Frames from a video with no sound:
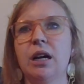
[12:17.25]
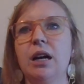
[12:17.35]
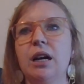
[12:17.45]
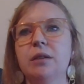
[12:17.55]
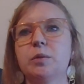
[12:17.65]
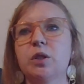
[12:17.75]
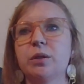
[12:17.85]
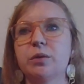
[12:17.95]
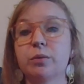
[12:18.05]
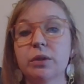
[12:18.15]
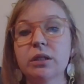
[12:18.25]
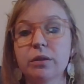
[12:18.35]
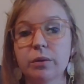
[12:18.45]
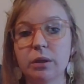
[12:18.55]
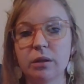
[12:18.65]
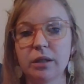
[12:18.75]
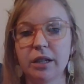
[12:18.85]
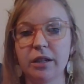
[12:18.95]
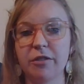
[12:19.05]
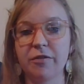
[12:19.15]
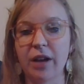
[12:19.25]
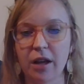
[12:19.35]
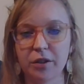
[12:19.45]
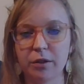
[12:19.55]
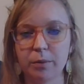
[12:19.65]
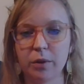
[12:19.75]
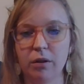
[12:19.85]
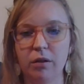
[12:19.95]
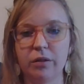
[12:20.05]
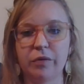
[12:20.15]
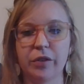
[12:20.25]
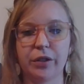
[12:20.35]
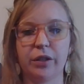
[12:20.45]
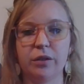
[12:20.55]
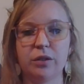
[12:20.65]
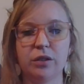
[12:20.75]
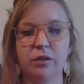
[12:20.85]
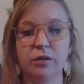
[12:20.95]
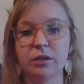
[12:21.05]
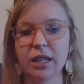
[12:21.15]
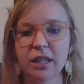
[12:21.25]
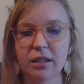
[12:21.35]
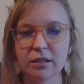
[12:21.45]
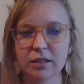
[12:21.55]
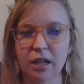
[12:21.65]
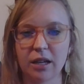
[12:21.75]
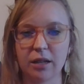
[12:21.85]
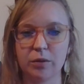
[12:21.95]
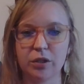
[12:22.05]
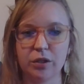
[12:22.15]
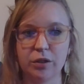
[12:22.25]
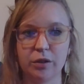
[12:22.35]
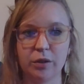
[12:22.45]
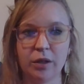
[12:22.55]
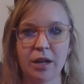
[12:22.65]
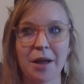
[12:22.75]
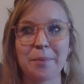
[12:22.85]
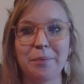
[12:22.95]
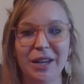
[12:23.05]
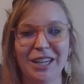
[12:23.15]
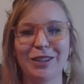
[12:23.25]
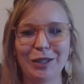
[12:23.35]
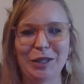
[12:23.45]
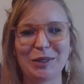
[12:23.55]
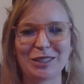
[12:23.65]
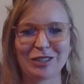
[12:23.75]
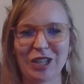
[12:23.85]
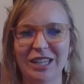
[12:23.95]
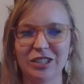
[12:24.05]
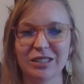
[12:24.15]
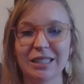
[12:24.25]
Um, so it's really, really valuable for you to take this time to make those changes.